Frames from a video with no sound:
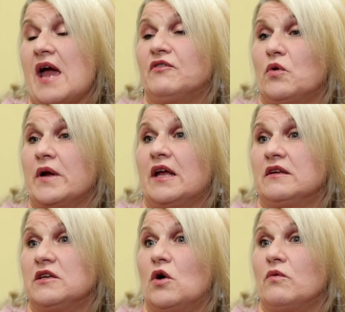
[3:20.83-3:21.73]
after going
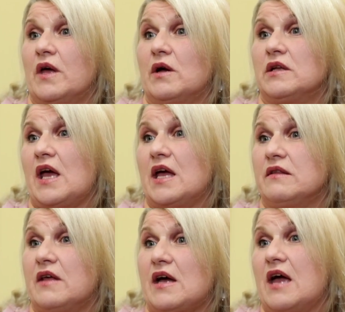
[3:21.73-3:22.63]
on you know the
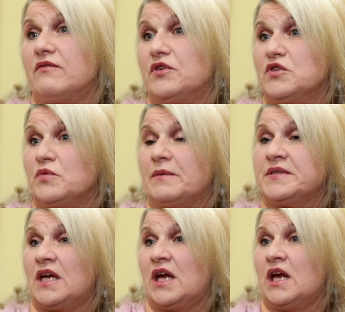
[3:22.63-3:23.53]
the iFuse
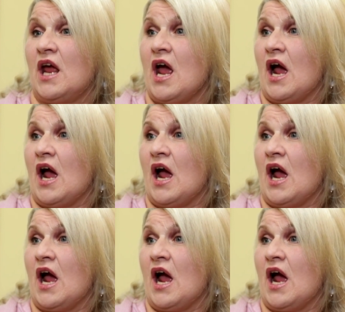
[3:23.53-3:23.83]
website,